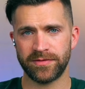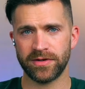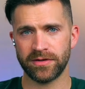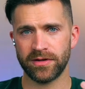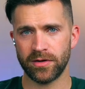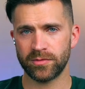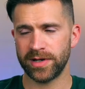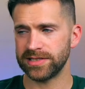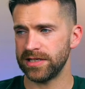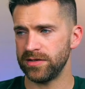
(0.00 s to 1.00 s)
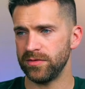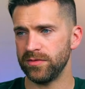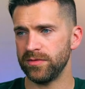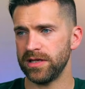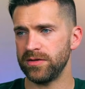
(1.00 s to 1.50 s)
of the own ways that
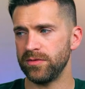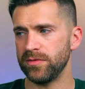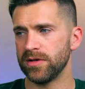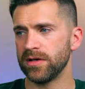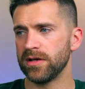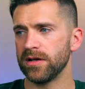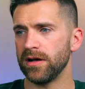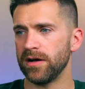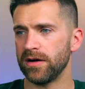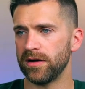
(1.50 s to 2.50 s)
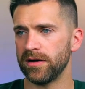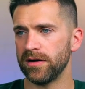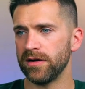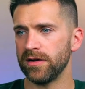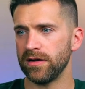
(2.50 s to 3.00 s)
you
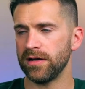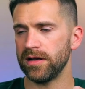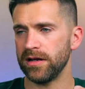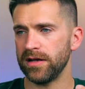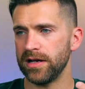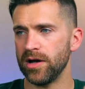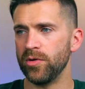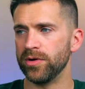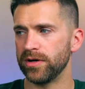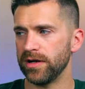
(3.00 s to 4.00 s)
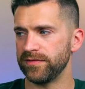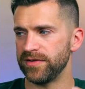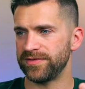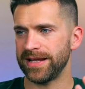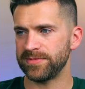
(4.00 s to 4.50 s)
are an owner of
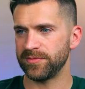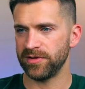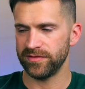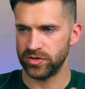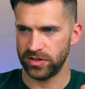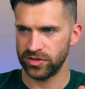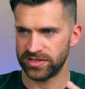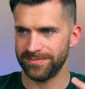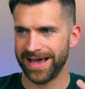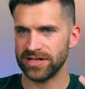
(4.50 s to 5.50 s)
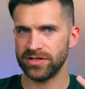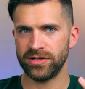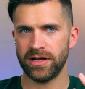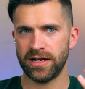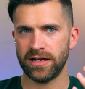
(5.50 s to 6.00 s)
different types of privilege, you can just
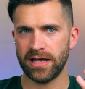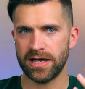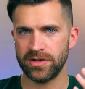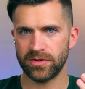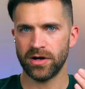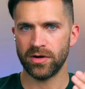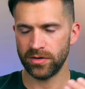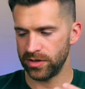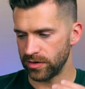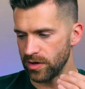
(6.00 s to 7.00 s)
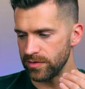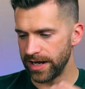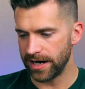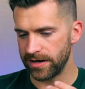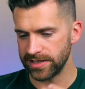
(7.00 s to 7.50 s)
imagine how your own
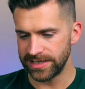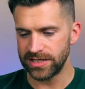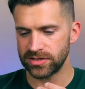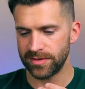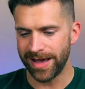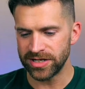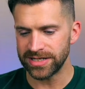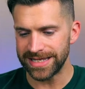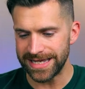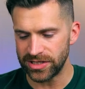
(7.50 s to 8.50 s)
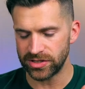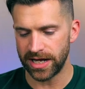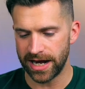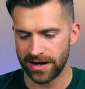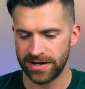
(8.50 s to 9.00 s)
areas, imagine each
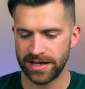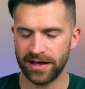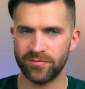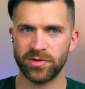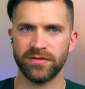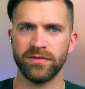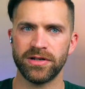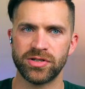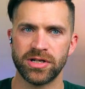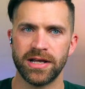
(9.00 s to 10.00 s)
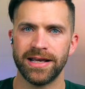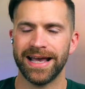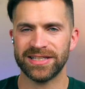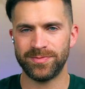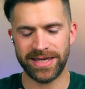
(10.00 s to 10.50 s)
area of privilege
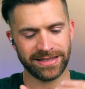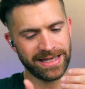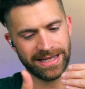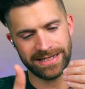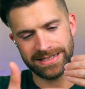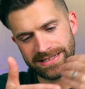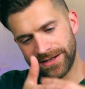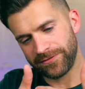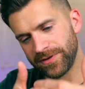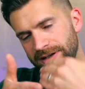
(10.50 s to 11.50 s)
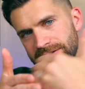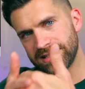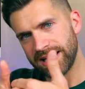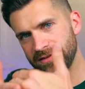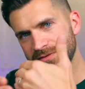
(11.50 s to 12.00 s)
as being like a different
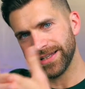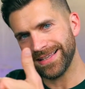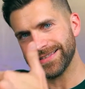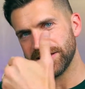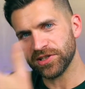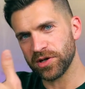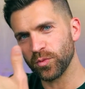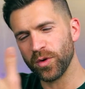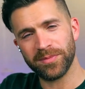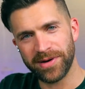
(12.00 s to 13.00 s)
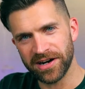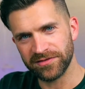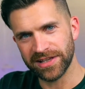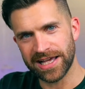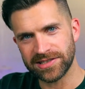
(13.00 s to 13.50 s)
set of lenses on one pair
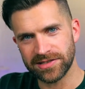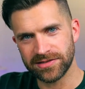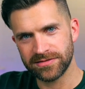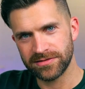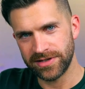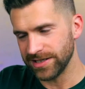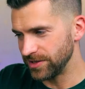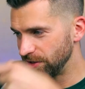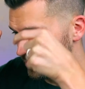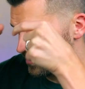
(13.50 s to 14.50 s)
of glasses. So yes, it could